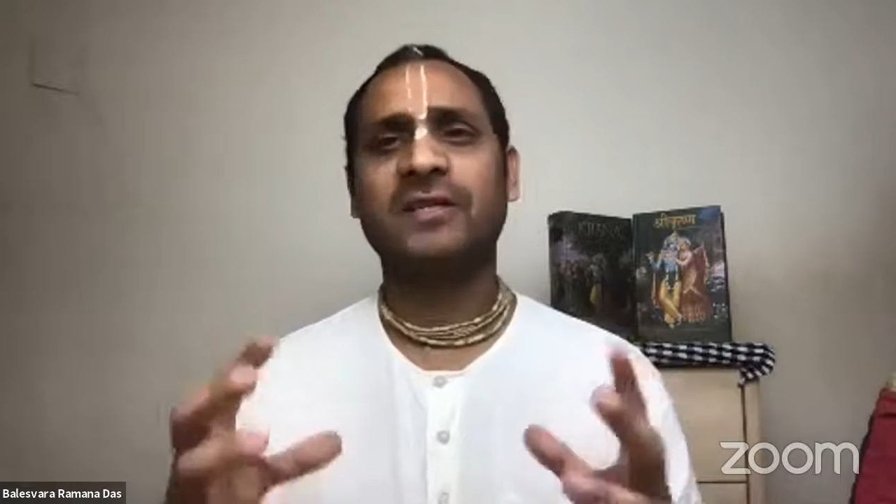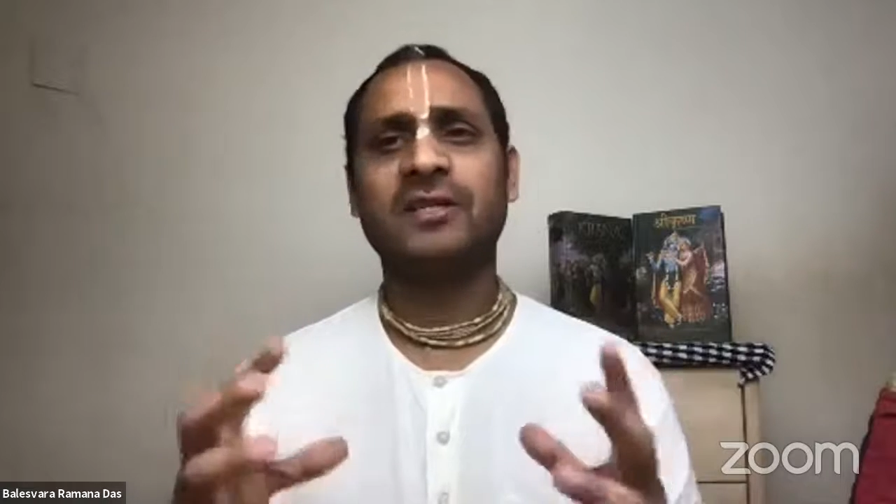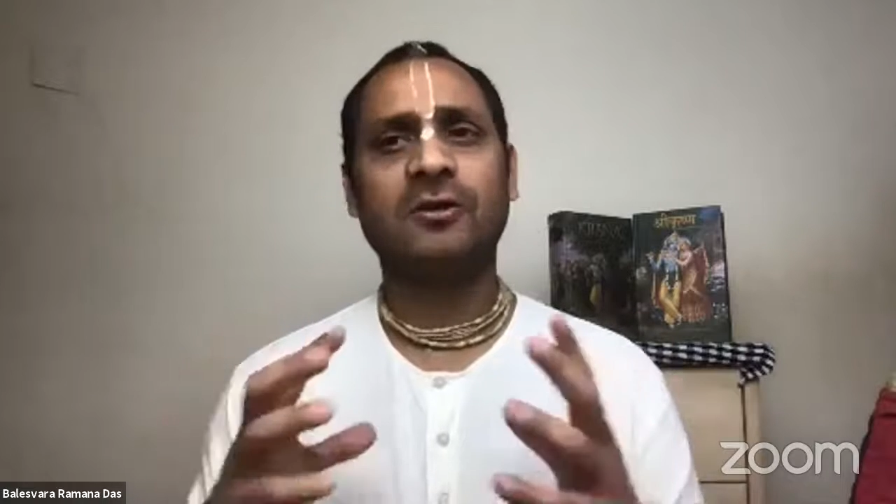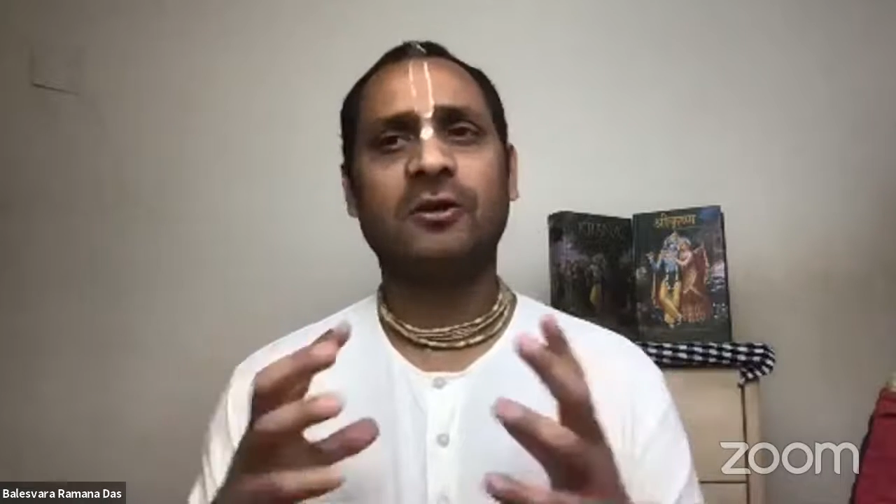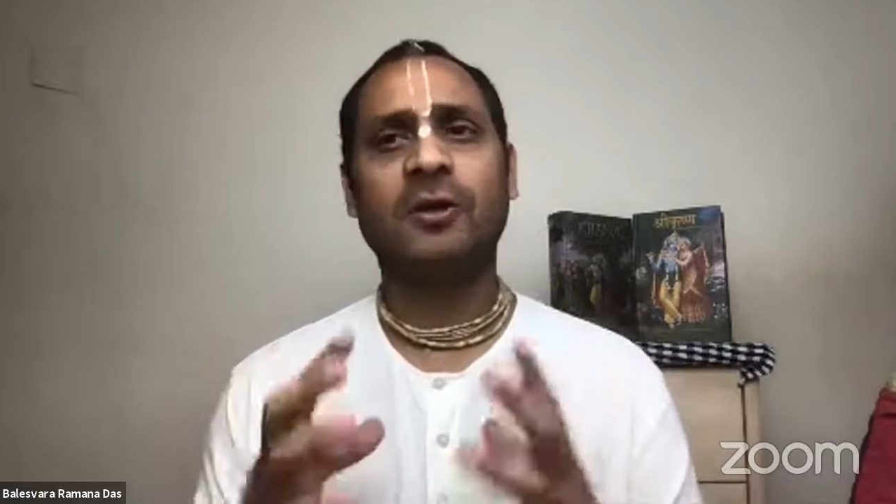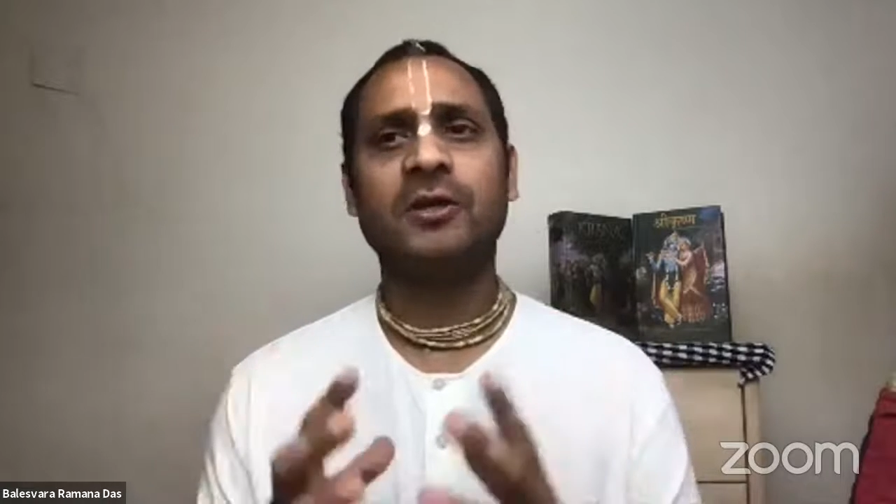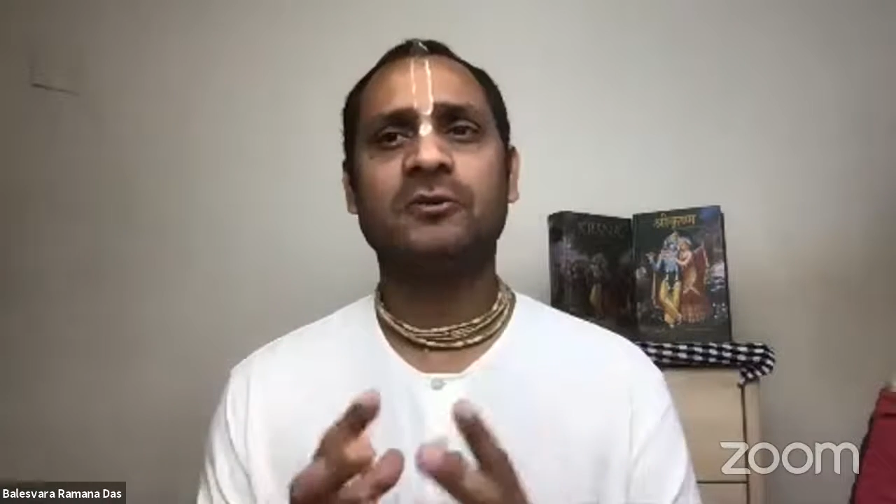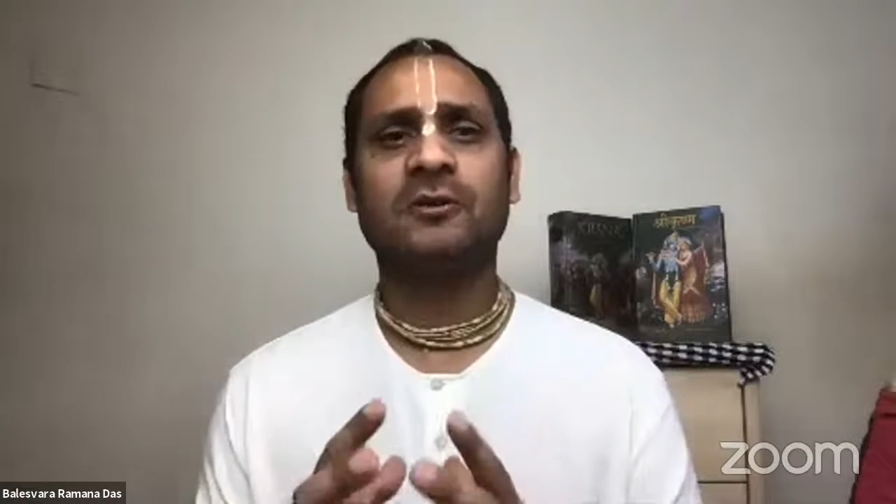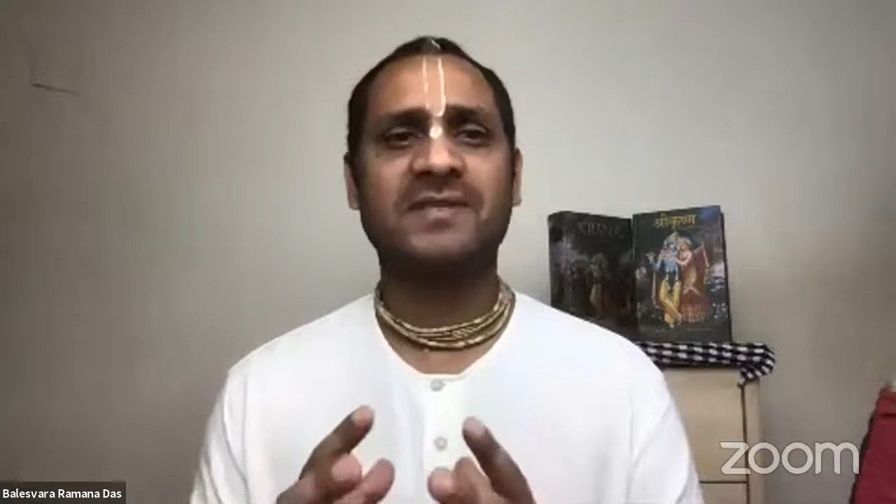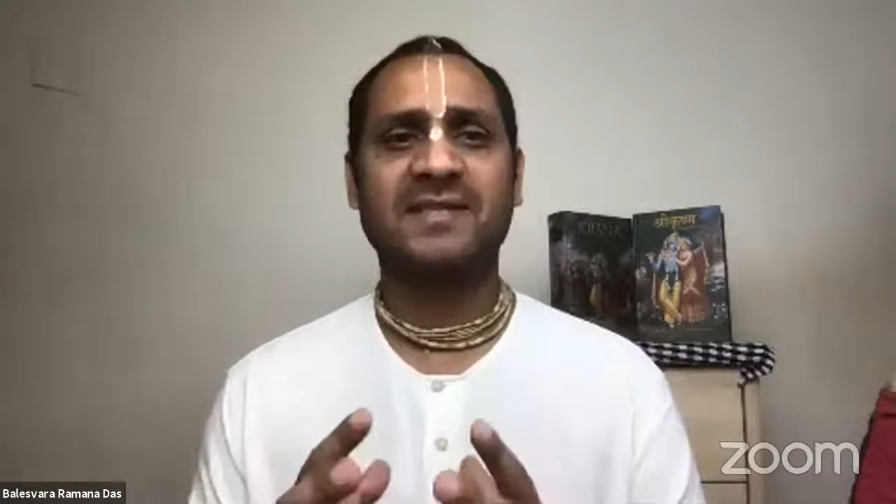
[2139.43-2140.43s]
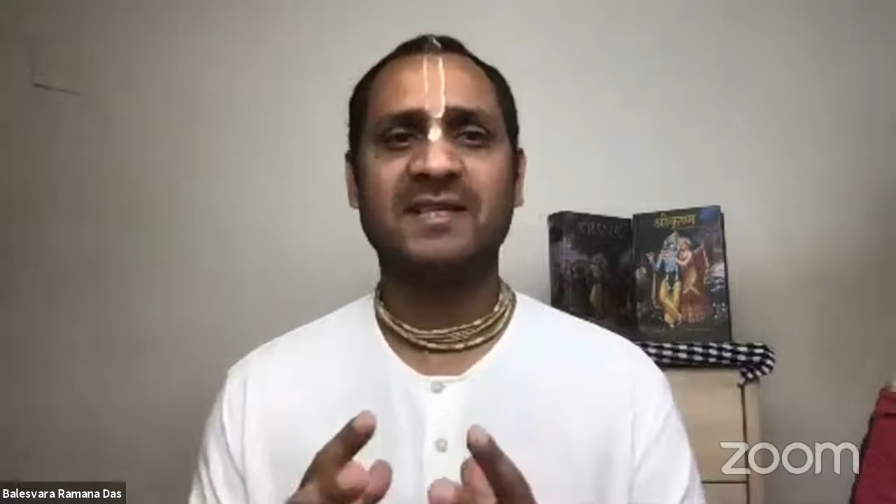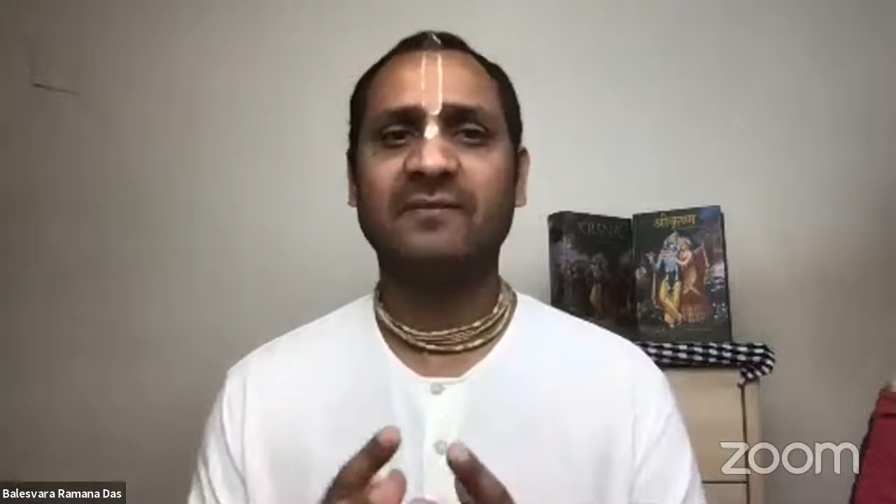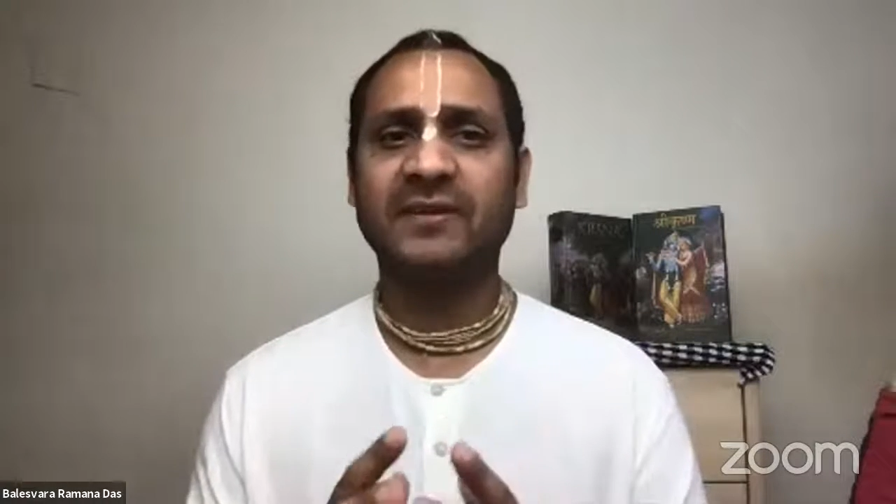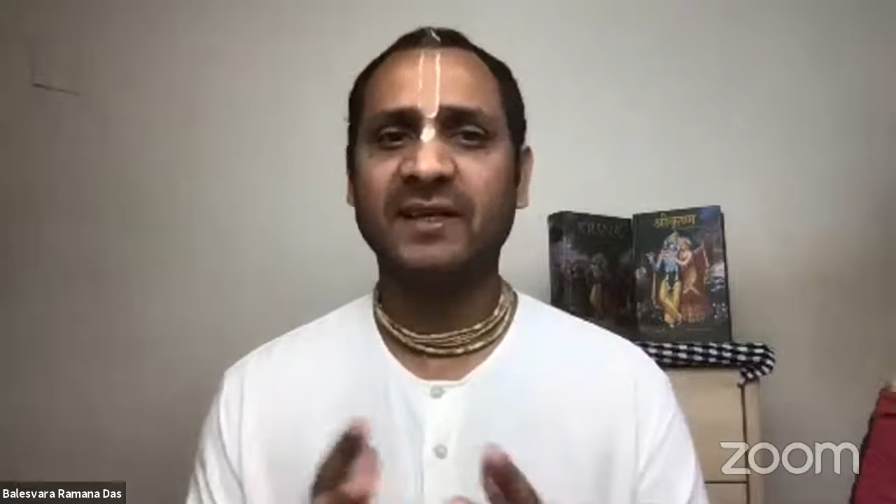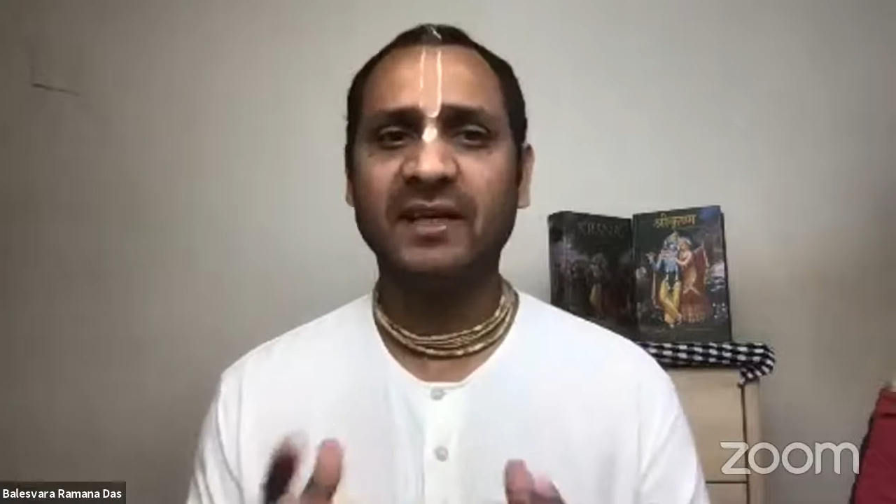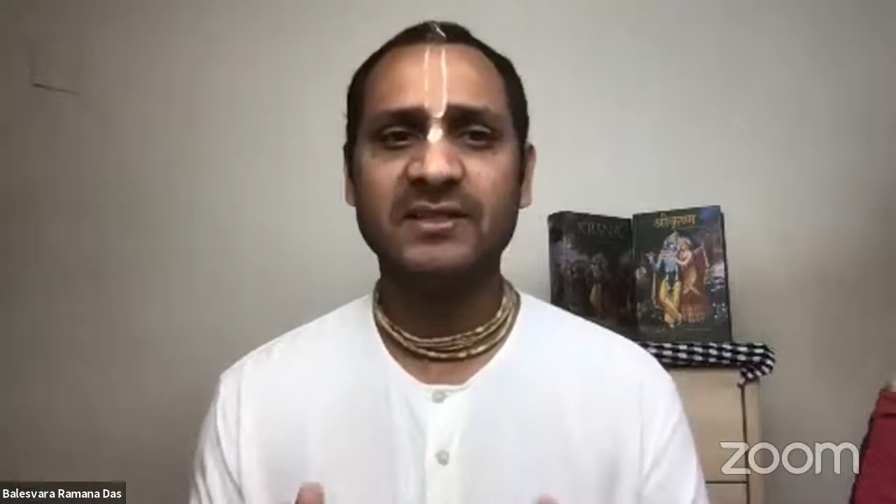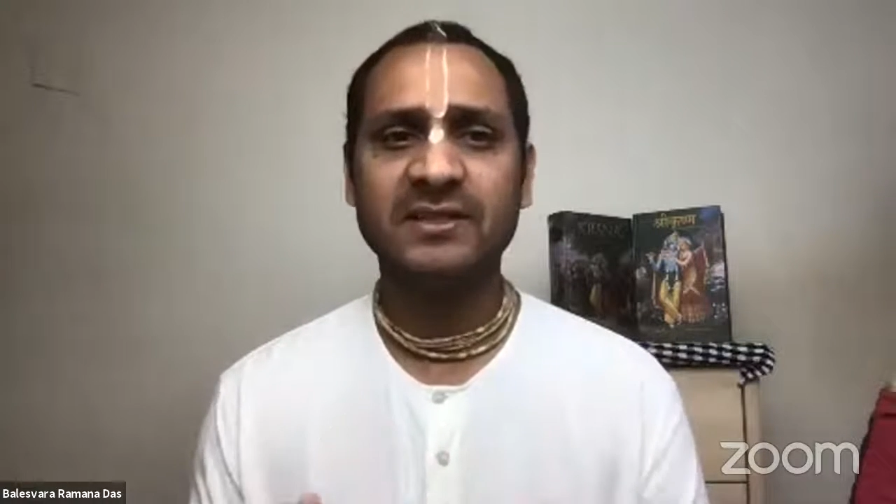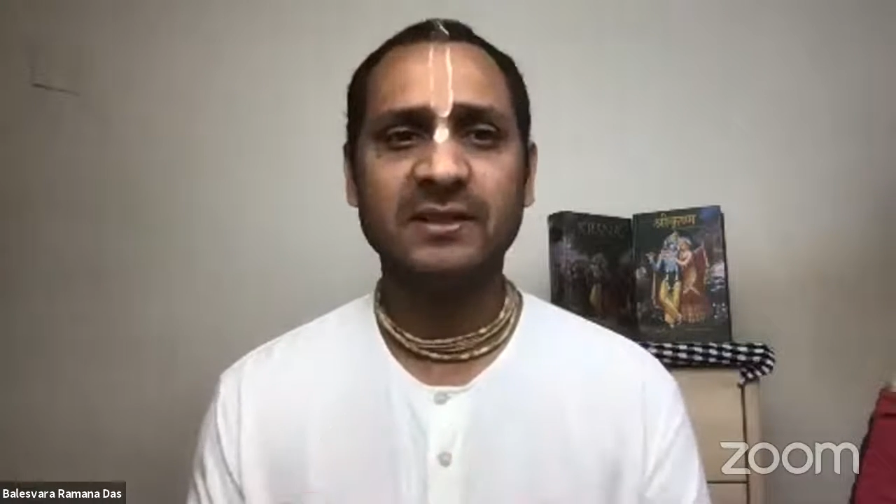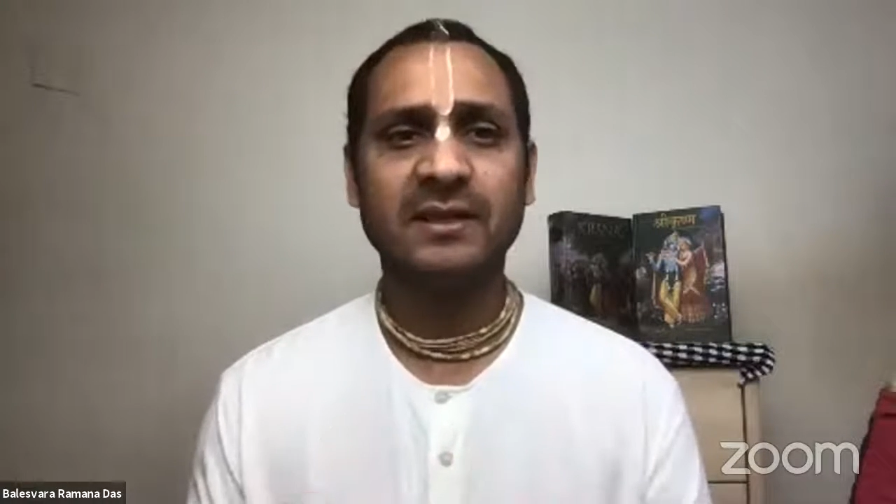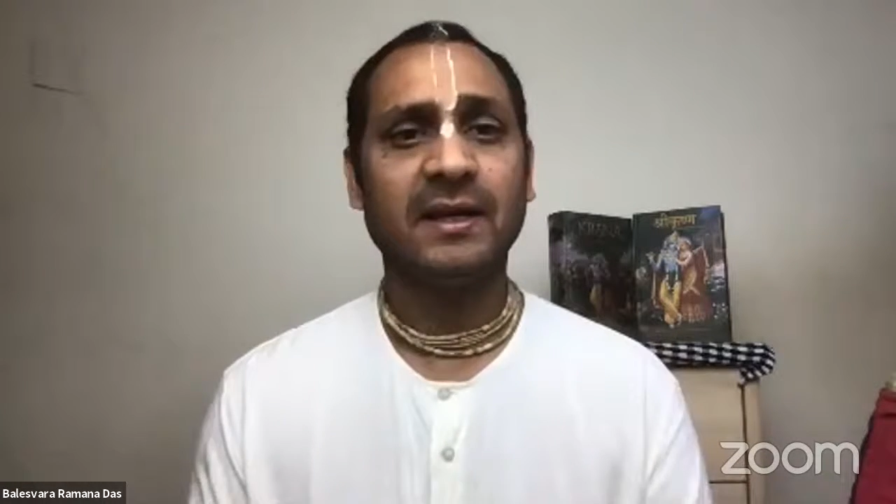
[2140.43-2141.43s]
in knowledge of self-realization,